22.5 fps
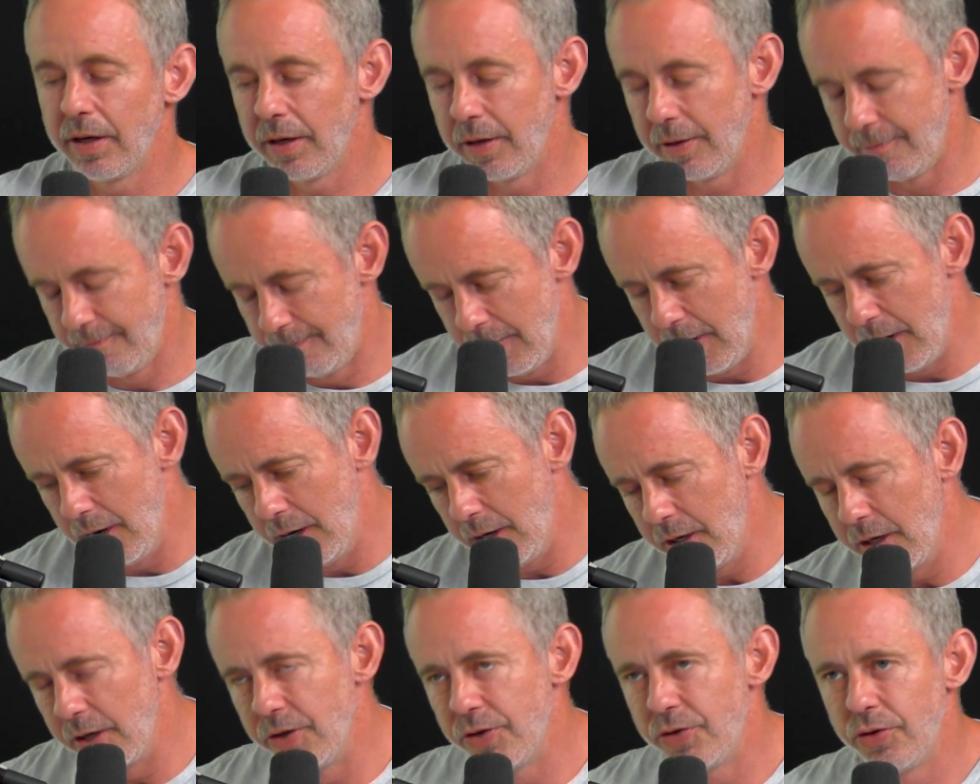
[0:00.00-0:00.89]
like a
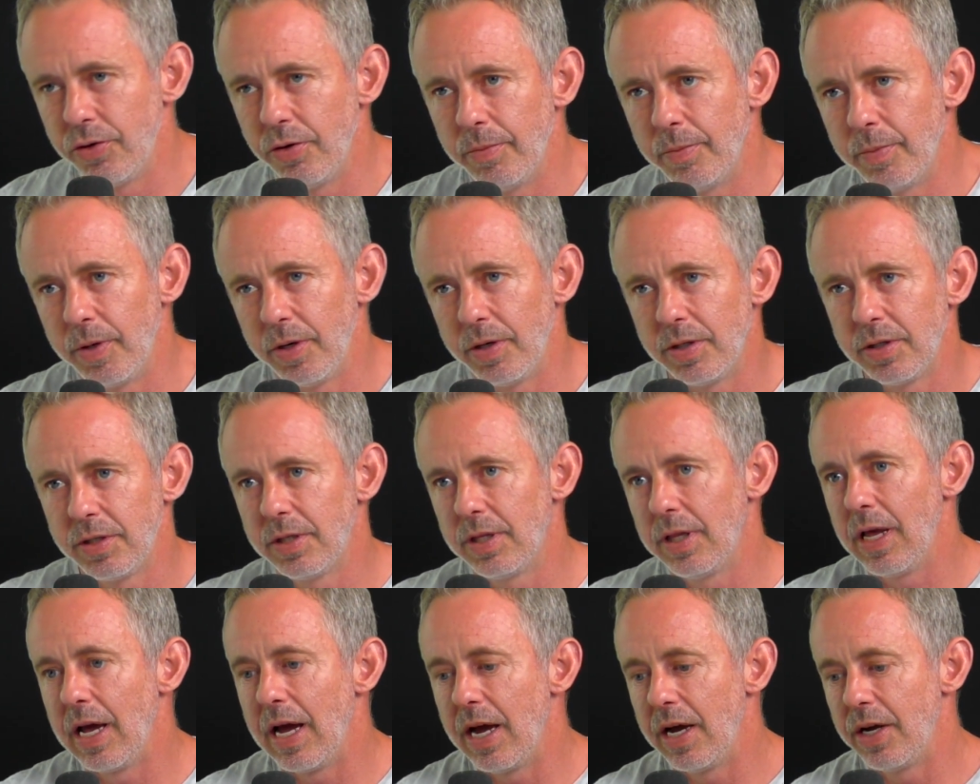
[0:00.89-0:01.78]
consumer /
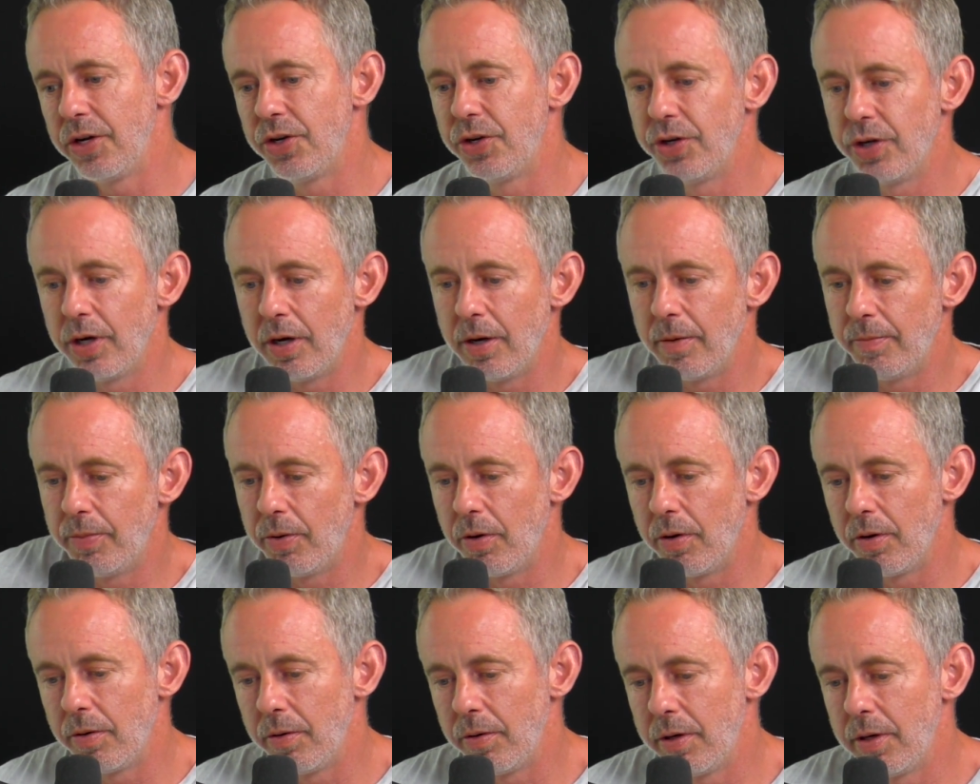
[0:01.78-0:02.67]

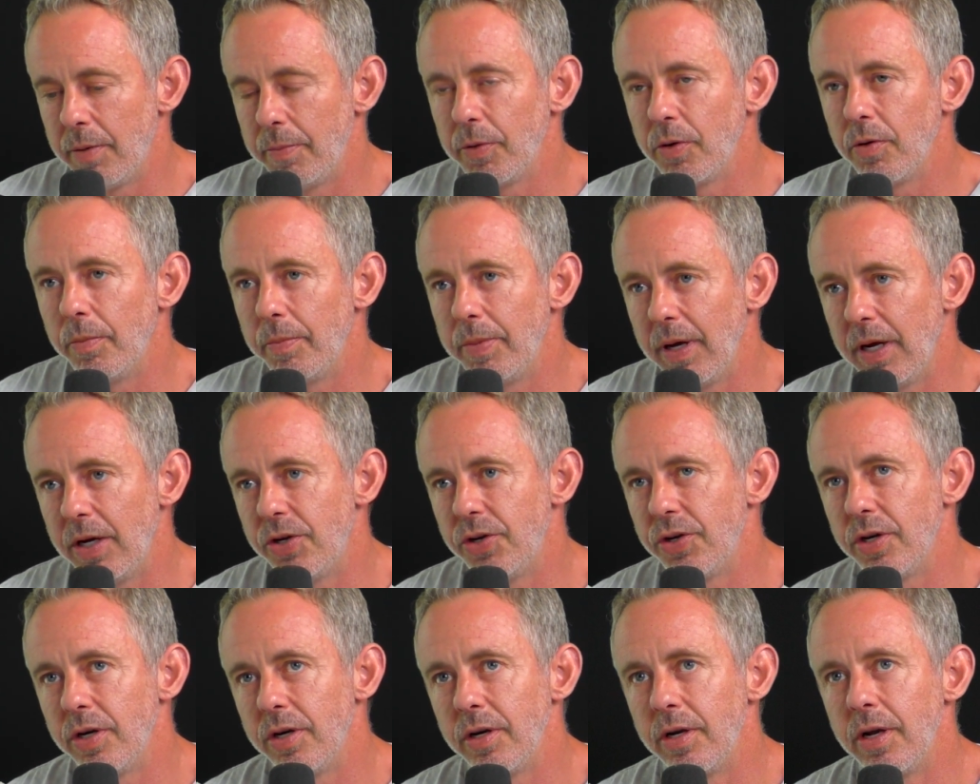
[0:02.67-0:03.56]
prototypical
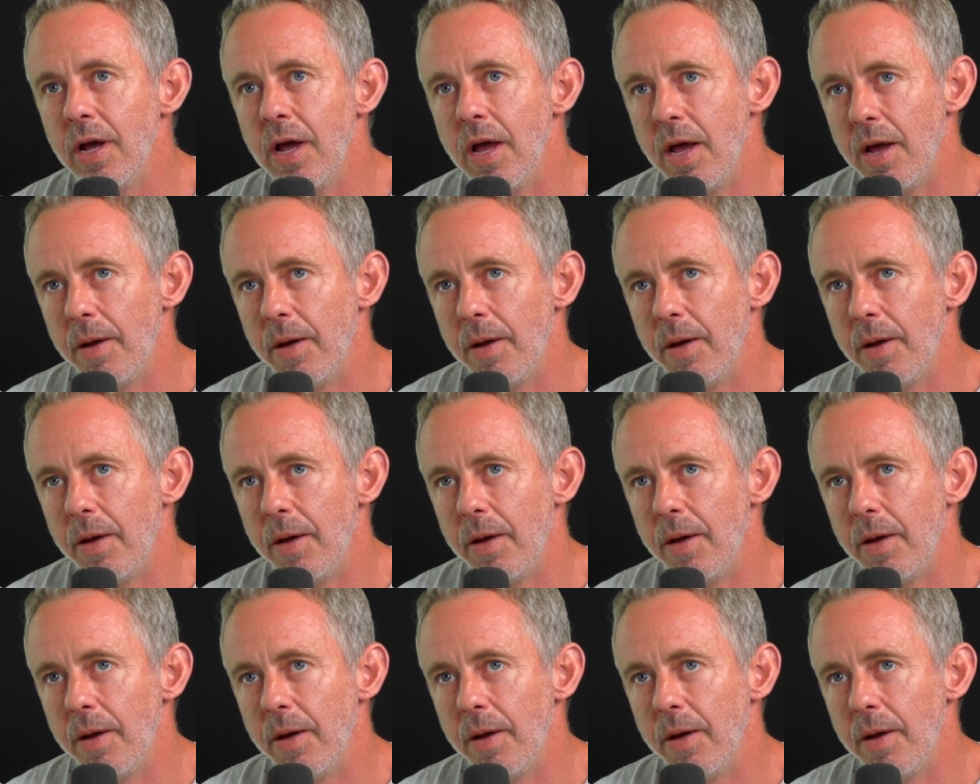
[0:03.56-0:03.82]
patient,